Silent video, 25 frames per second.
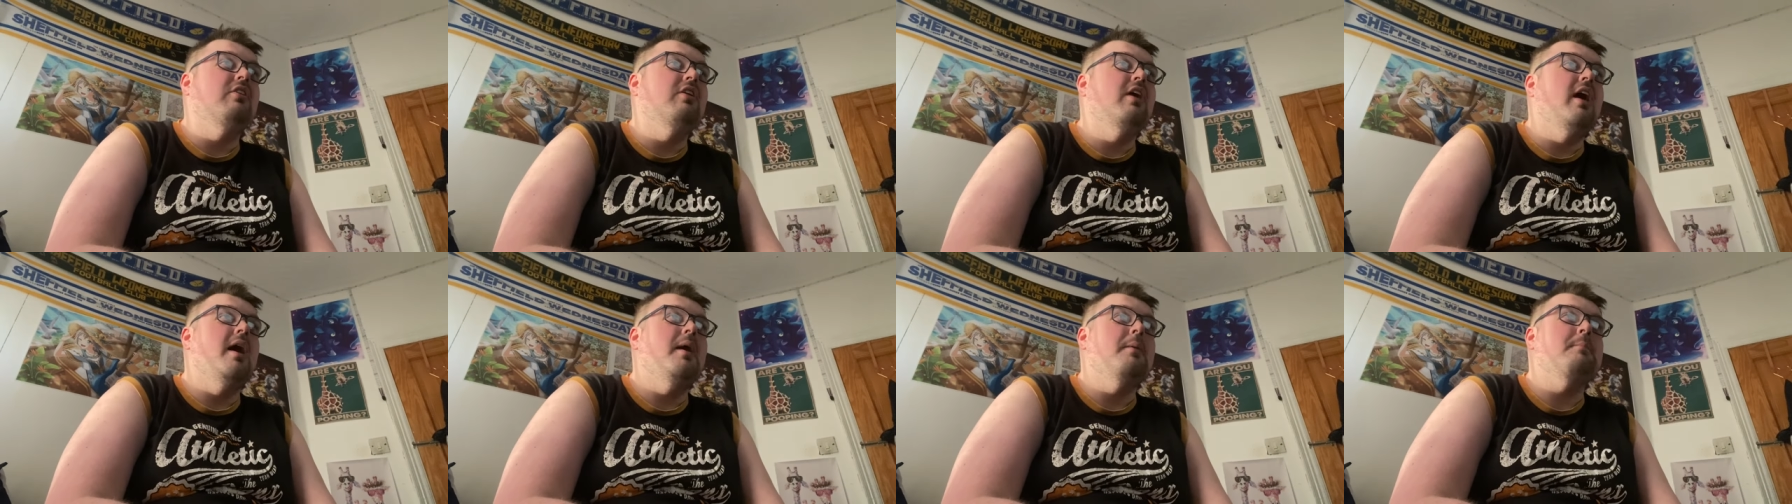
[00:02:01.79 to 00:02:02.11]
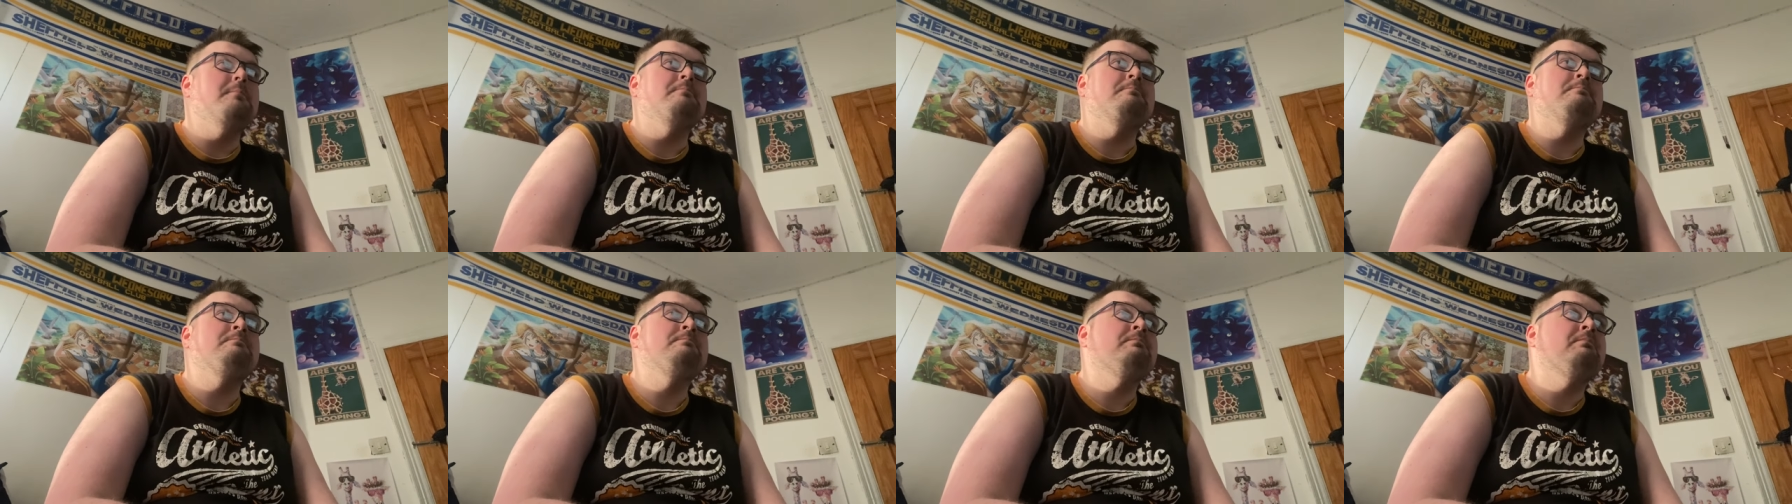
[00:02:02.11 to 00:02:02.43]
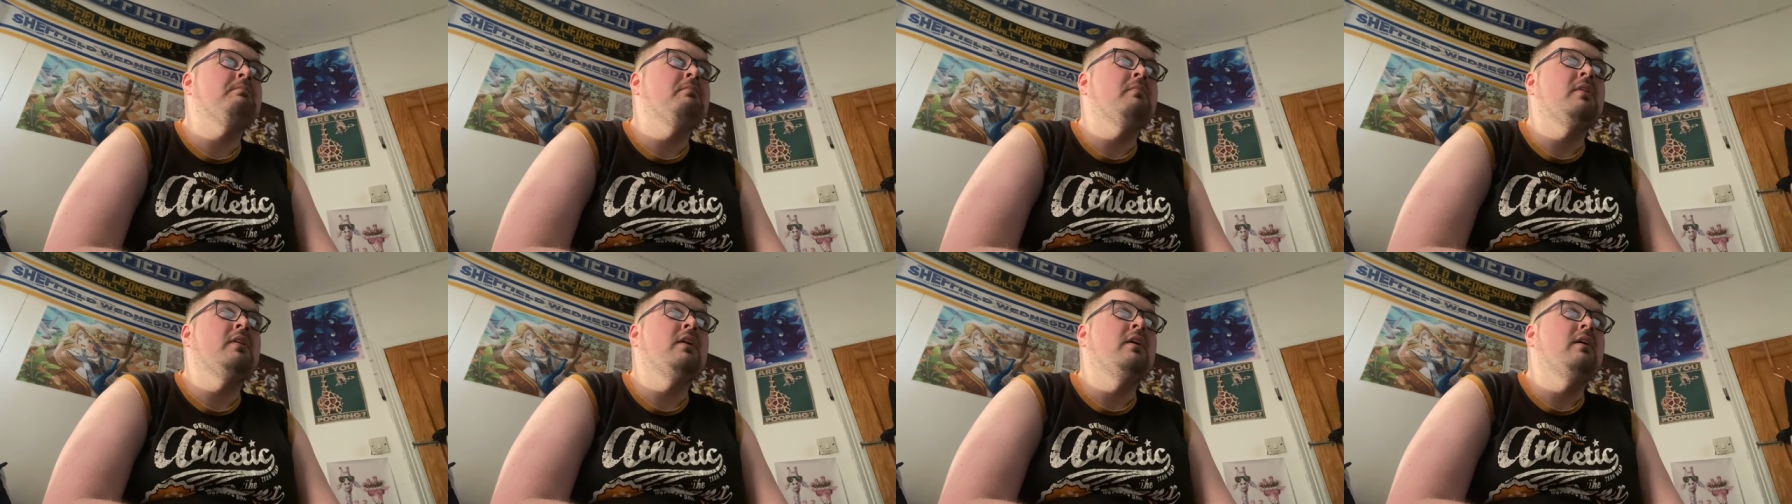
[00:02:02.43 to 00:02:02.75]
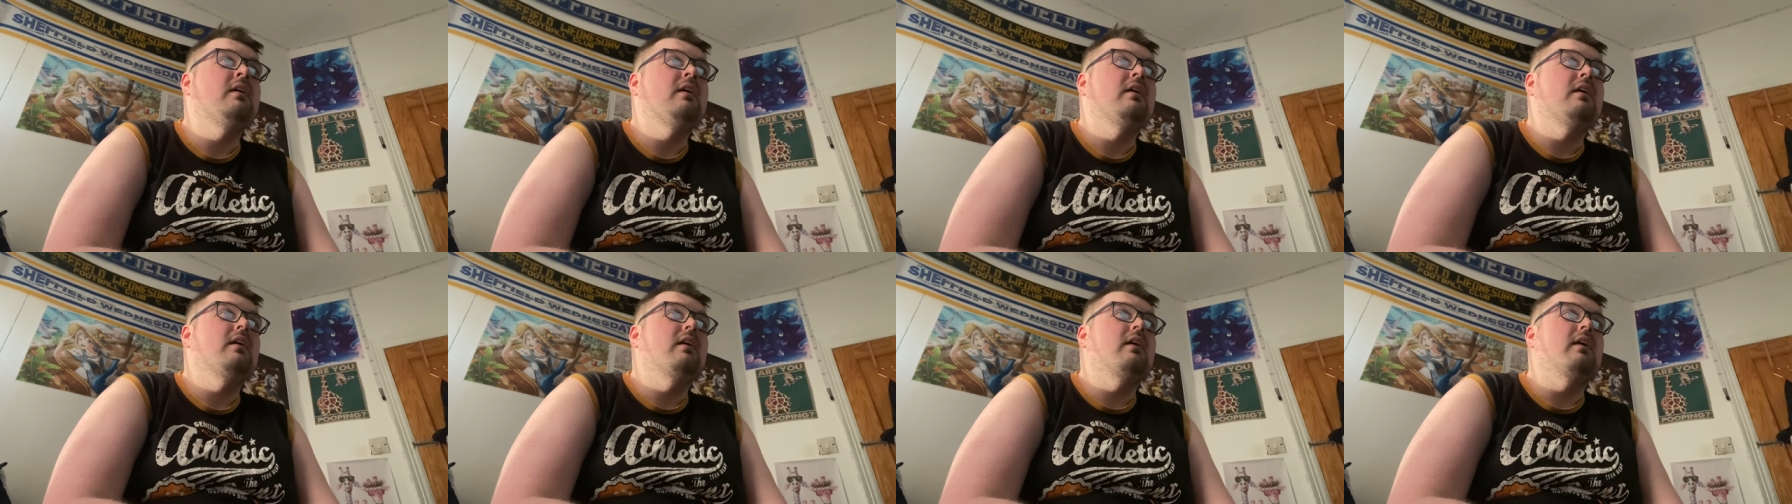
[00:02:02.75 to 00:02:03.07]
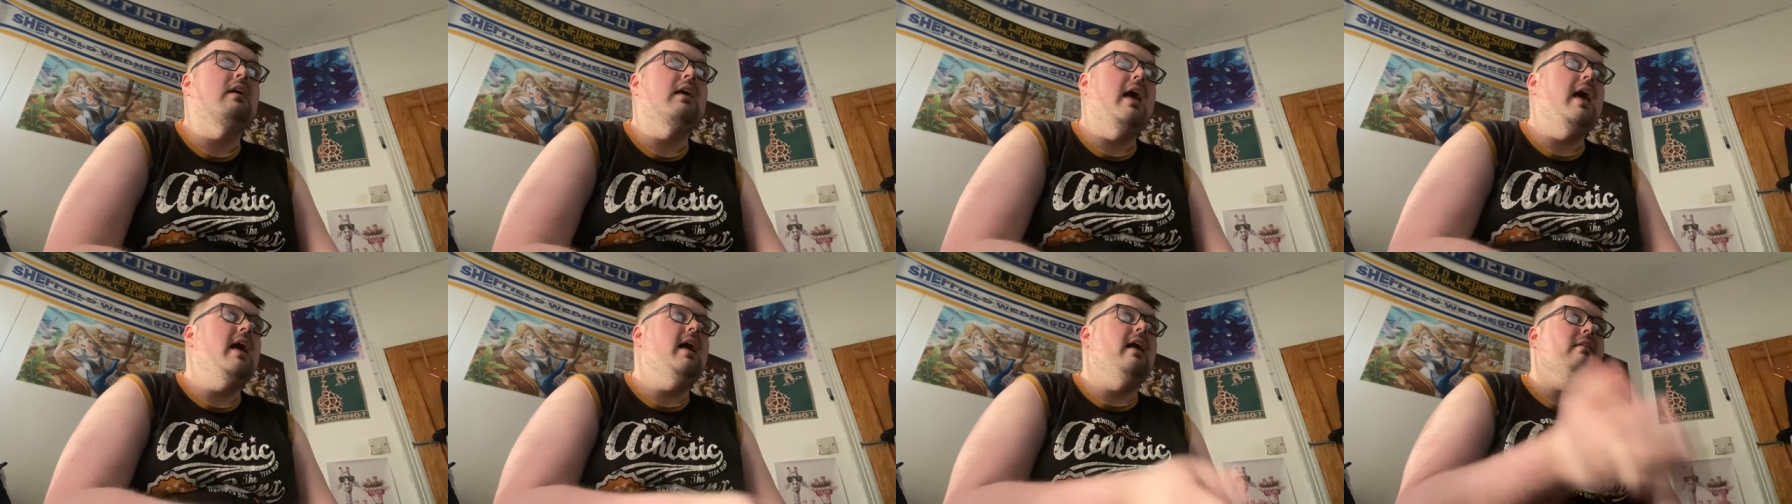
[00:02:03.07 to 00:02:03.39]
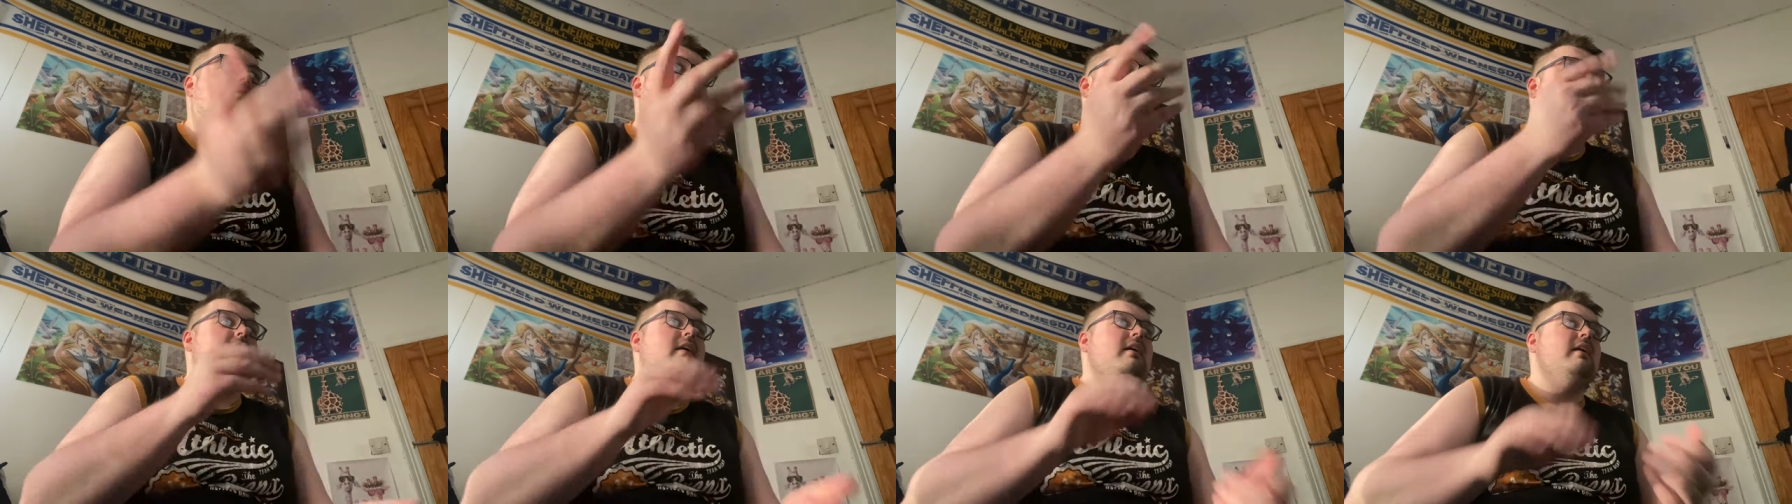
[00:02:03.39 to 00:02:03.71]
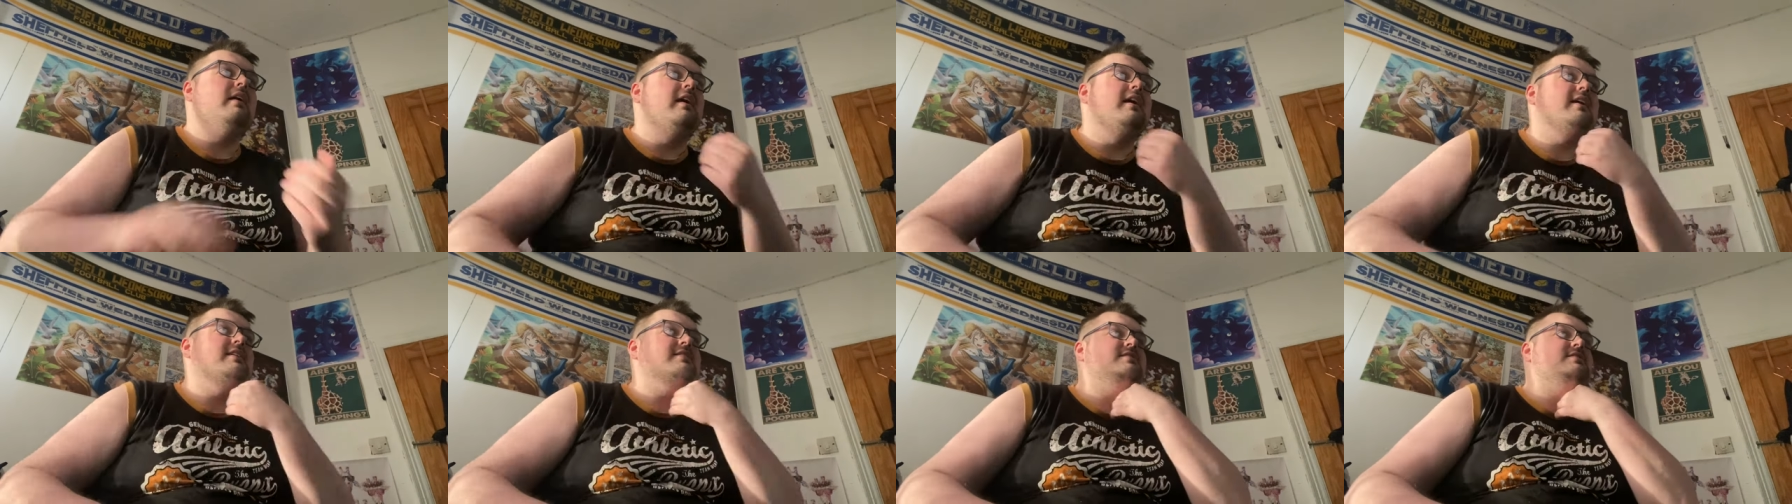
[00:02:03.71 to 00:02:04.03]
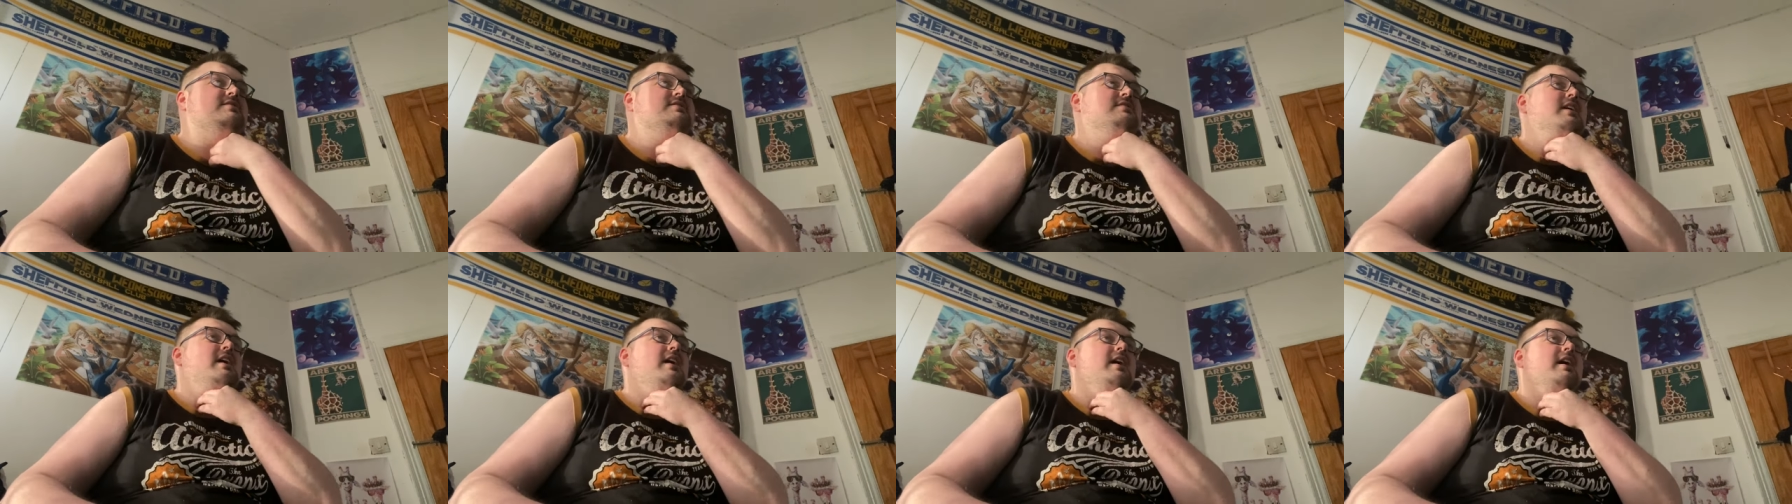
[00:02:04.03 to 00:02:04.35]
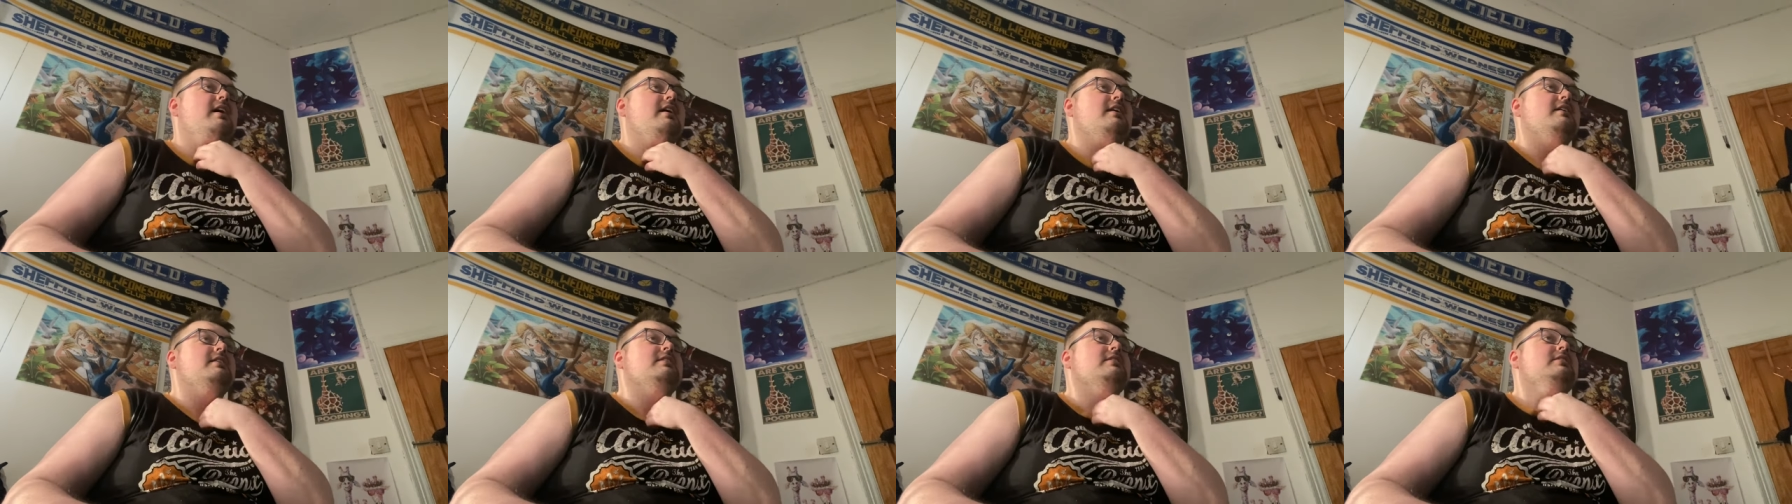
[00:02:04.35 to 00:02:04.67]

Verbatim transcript: um, yeah, it's uh,